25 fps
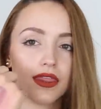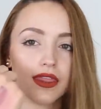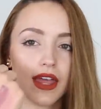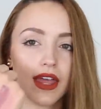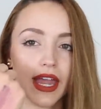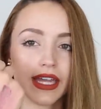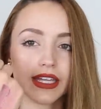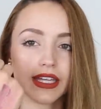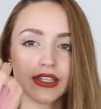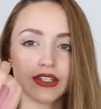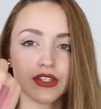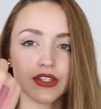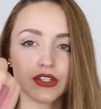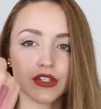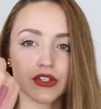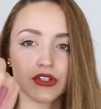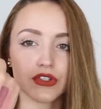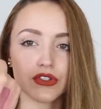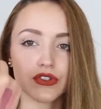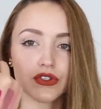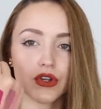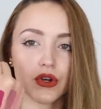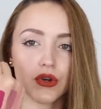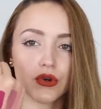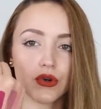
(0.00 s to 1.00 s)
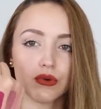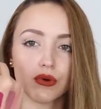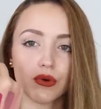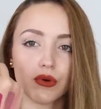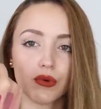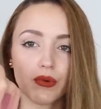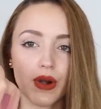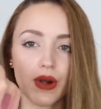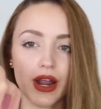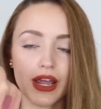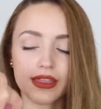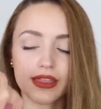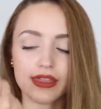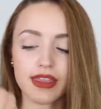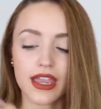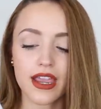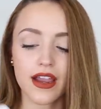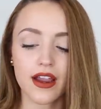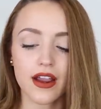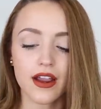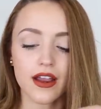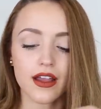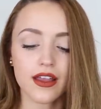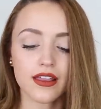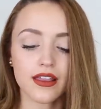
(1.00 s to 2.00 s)
That is stone right
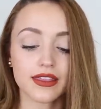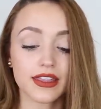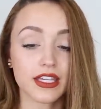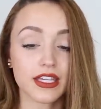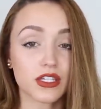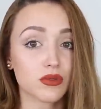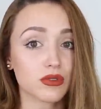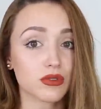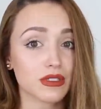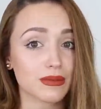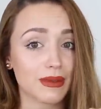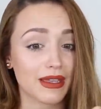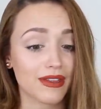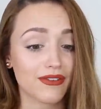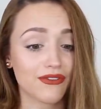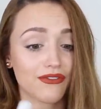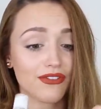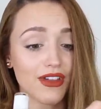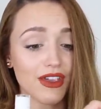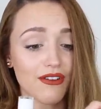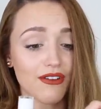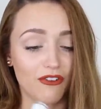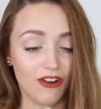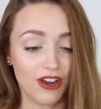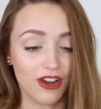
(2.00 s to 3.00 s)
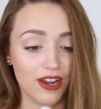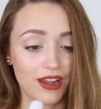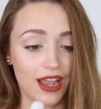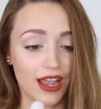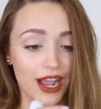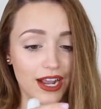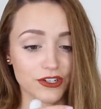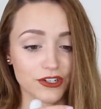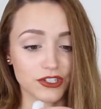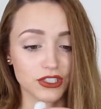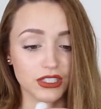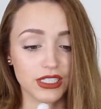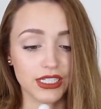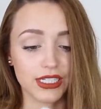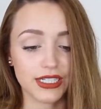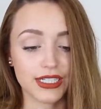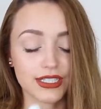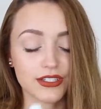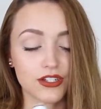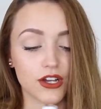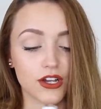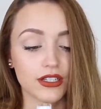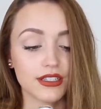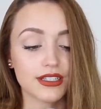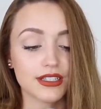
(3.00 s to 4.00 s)
there. This one's my favorite actually, and
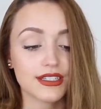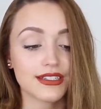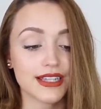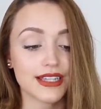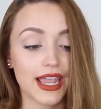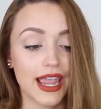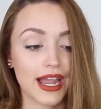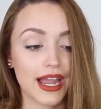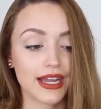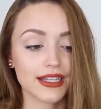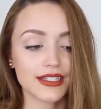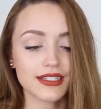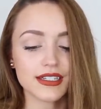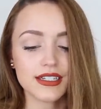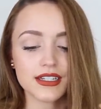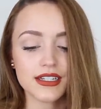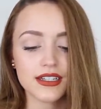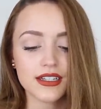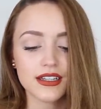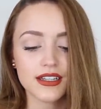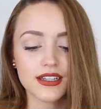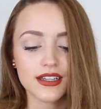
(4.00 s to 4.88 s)
it's called Sand.